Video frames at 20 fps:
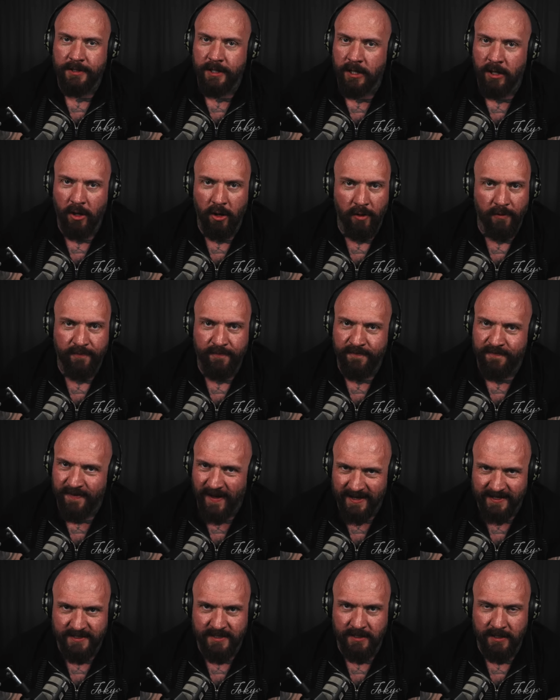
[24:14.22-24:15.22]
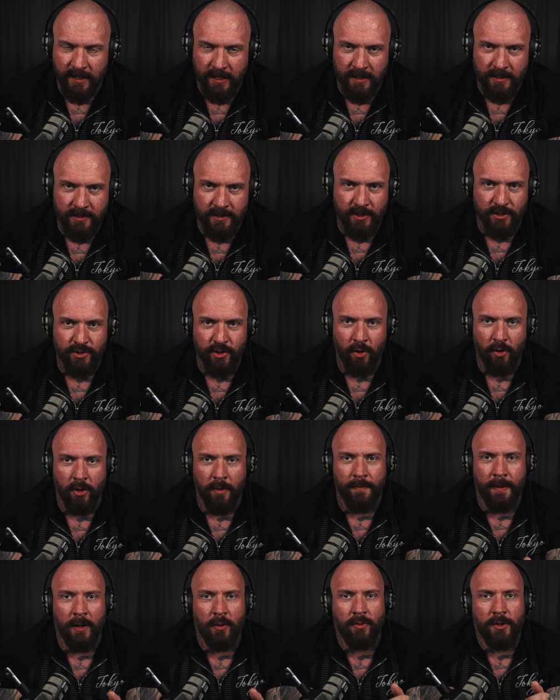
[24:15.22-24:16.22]
they are fascinating to
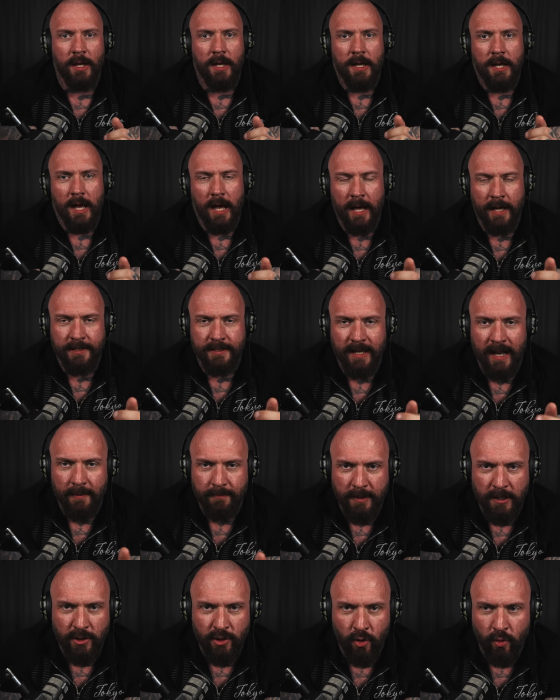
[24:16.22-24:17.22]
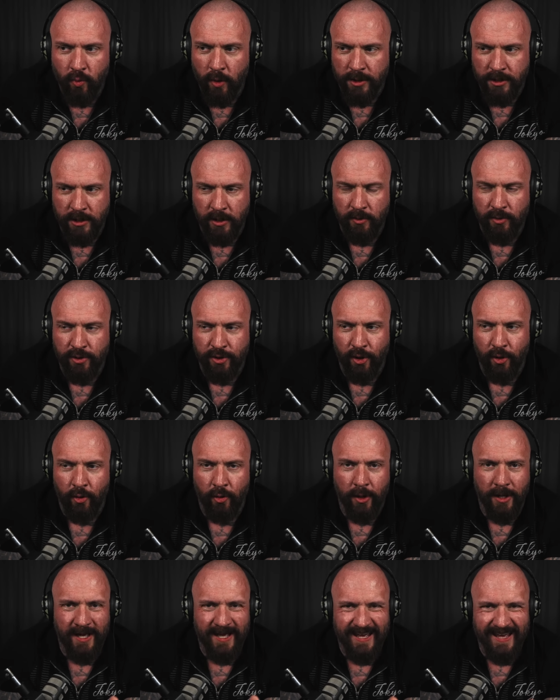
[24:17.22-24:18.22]
talk about. And let me know what you
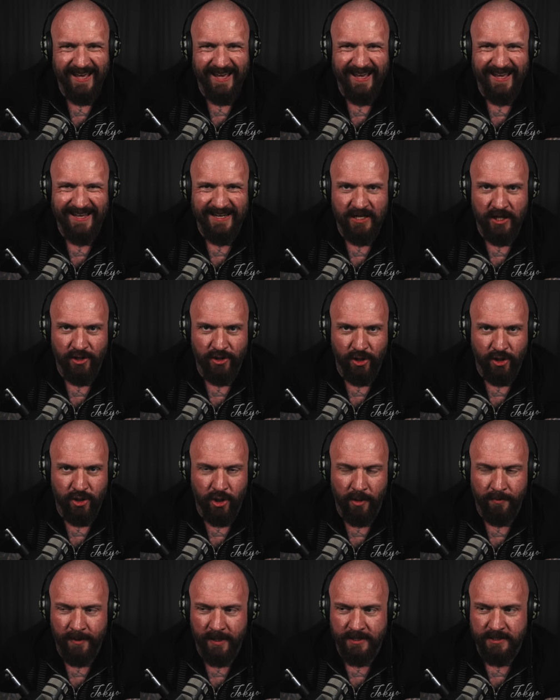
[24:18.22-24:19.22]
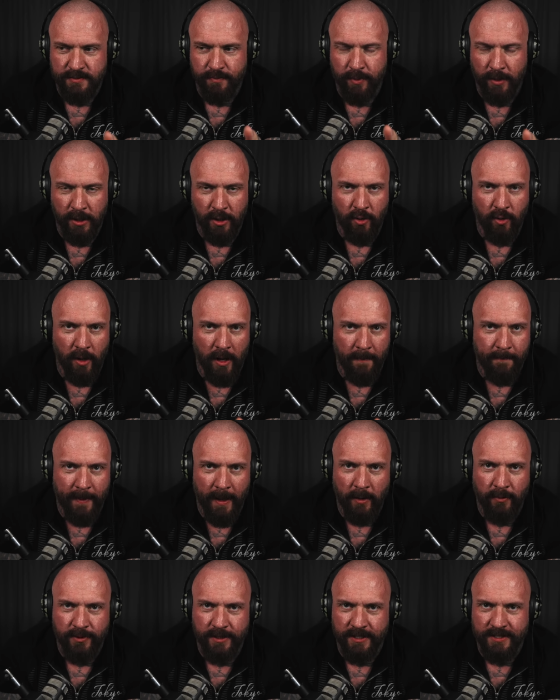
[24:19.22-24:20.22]
thought in the comments below
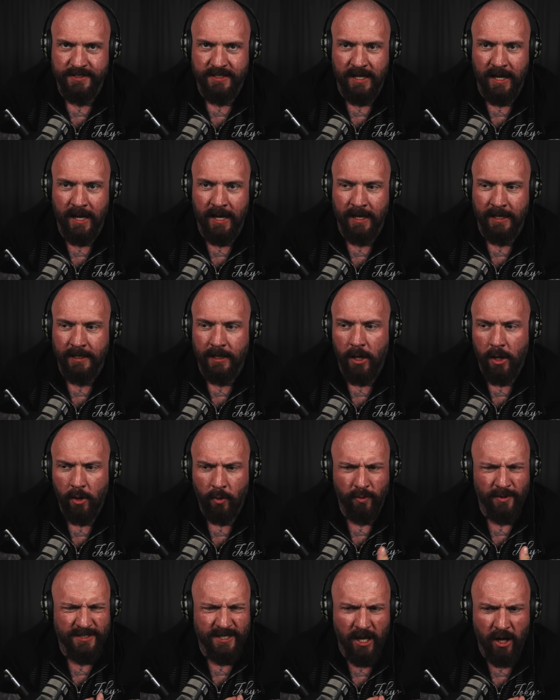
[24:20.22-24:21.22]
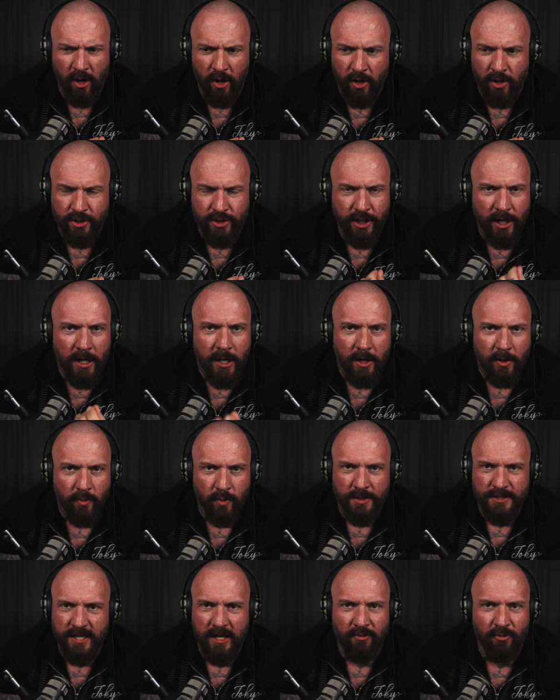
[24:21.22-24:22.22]
about this guy. Was it harsh?
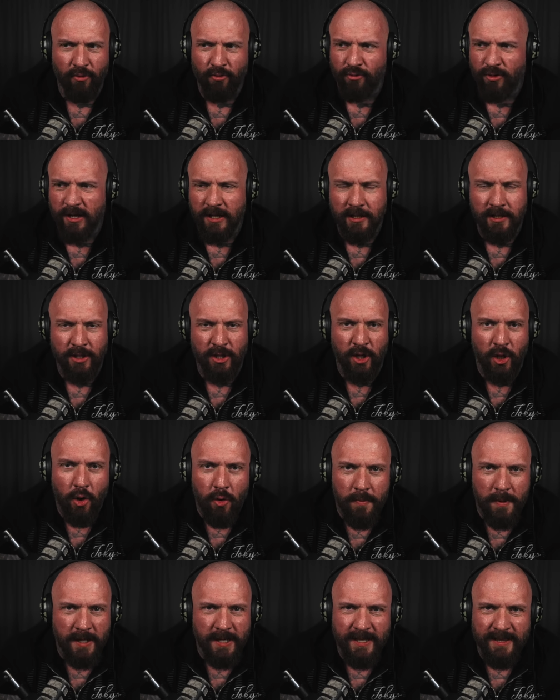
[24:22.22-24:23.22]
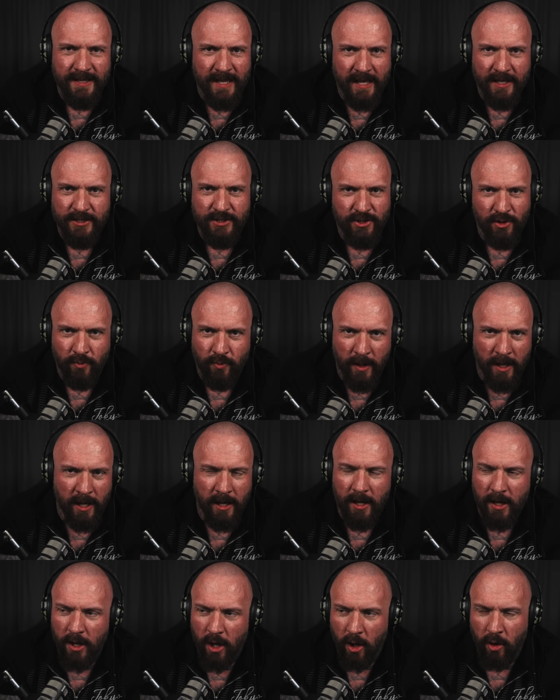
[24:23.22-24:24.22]
Was there a real human in there
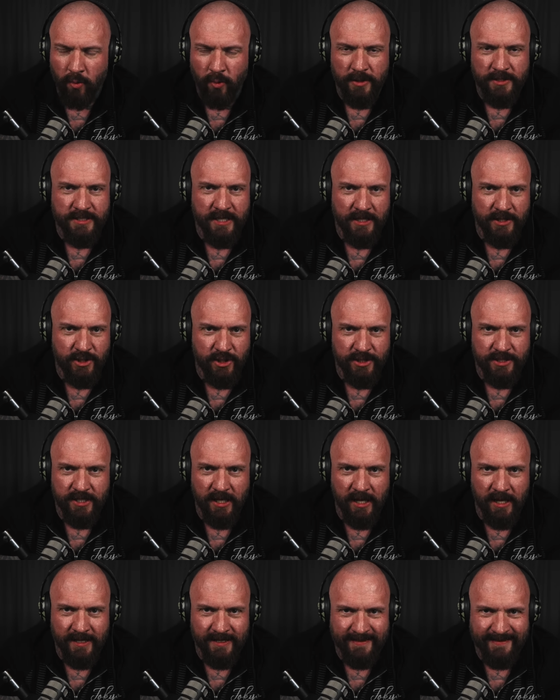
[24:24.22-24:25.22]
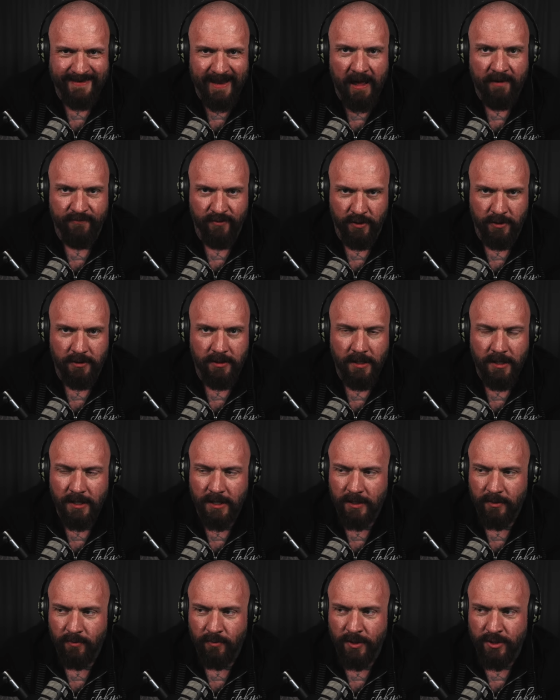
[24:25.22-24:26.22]
somewhere, or was that just a devil?
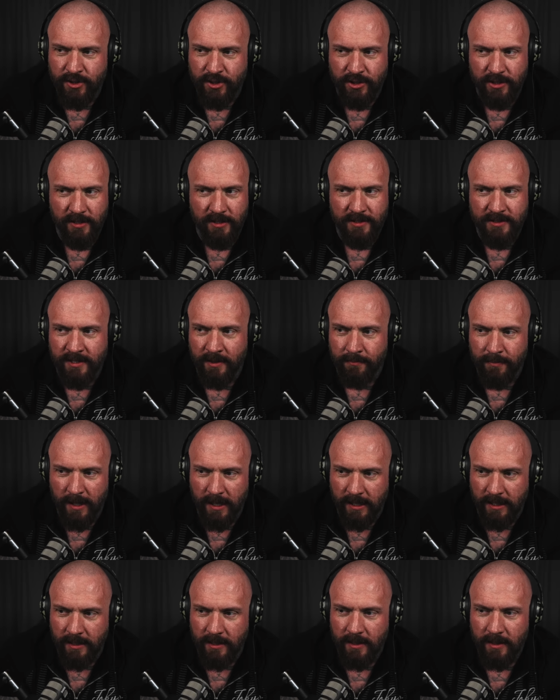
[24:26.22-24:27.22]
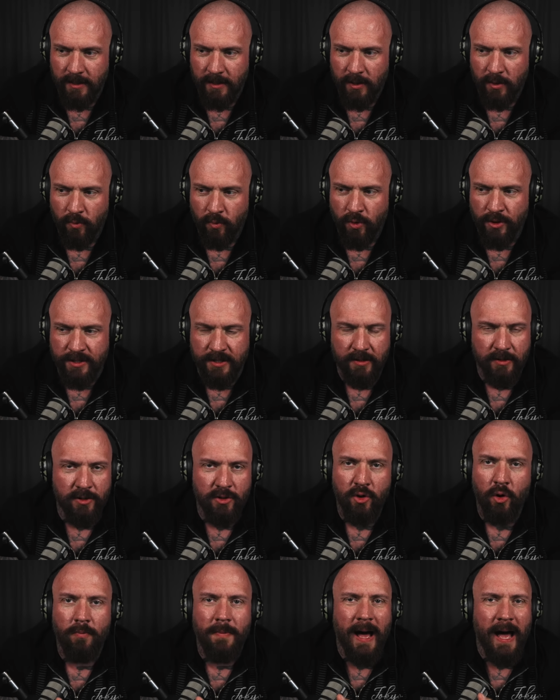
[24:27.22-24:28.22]
Which to me would,
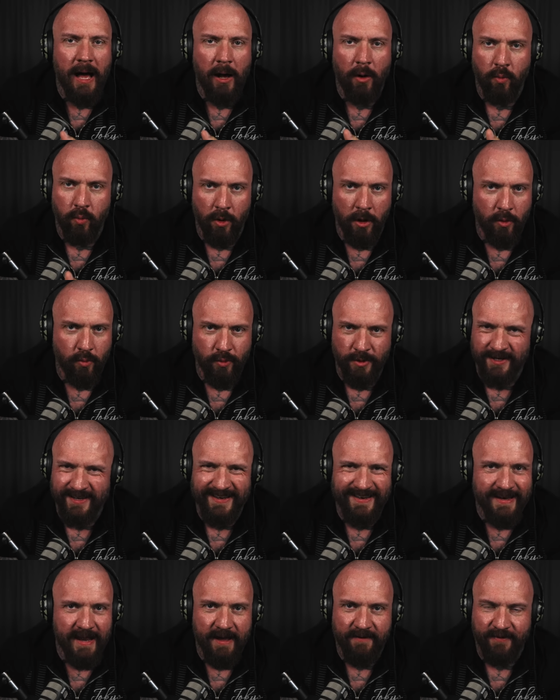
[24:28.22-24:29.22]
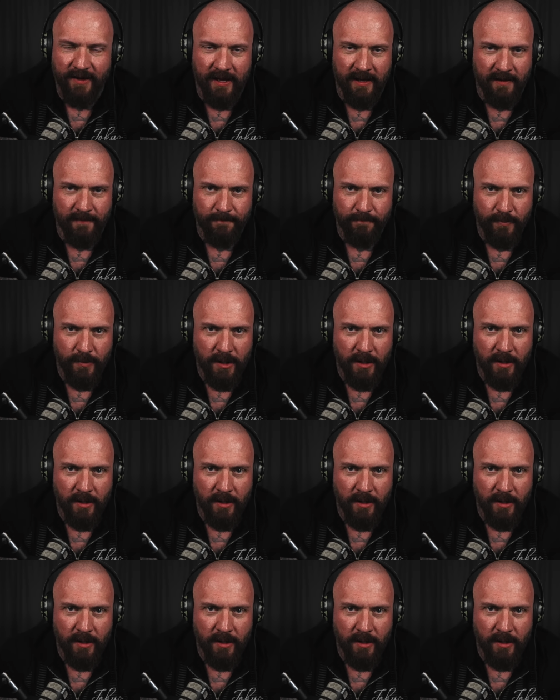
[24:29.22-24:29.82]
no matter what, would never